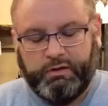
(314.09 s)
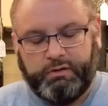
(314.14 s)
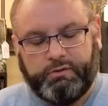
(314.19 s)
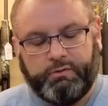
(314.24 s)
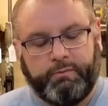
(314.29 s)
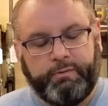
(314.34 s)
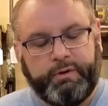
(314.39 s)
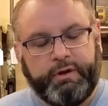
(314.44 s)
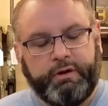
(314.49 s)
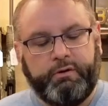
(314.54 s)

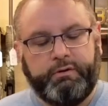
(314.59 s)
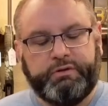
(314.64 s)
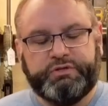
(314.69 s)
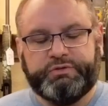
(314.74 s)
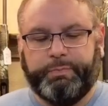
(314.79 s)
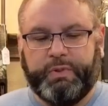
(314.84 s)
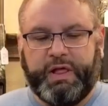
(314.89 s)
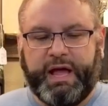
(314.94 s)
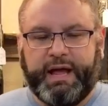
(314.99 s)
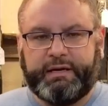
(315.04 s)
The rear
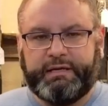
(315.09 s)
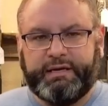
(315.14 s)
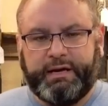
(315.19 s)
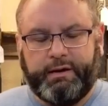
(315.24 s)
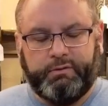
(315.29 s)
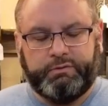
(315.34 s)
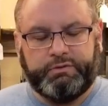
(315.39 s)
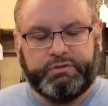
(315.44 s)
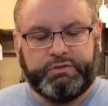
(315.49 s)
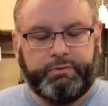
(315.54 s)
is blacked
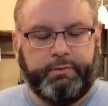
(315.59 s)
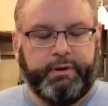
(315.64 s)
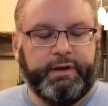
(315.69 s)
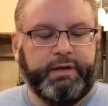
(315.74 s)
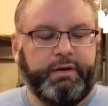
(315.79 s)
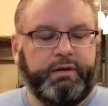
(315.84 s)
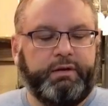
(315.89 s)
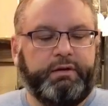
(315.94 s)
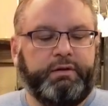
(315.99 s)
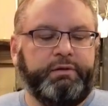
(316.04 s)
out and
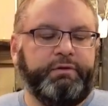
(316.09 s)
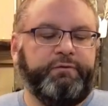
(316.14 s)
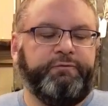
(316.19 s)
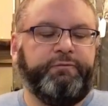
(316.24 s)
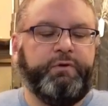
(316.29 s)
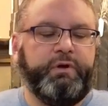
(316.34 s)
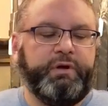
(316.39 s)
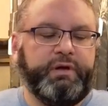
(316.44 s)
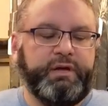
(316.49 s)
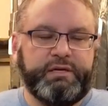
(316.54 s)
serrated, and the
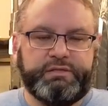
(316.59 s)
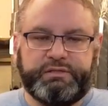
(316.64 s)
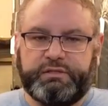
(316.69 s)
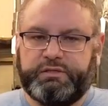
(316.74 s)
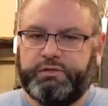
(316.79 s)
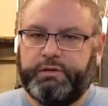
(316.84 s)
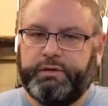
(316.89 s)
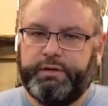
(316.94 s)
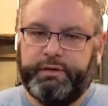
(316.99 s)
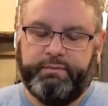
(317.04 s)
front has a
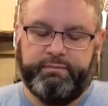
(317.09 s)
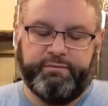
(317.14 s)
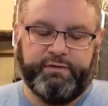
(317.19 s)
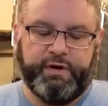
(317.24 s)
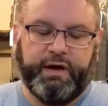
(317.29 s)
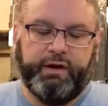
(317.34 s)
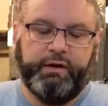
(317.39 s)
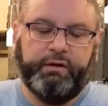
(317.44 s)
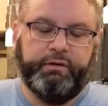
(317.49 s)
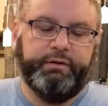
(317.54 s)
tritium
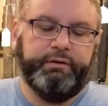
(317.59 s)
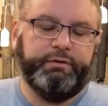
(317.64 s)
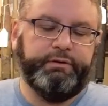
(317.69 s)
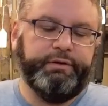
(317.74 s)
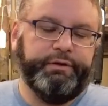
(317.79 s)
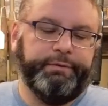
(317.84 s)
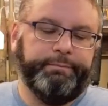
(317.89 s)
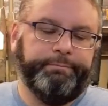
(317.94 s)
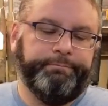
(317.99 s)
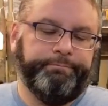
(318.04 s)
vial in
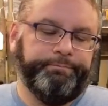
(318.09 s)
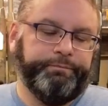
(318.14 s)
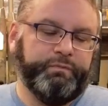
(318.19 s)
there.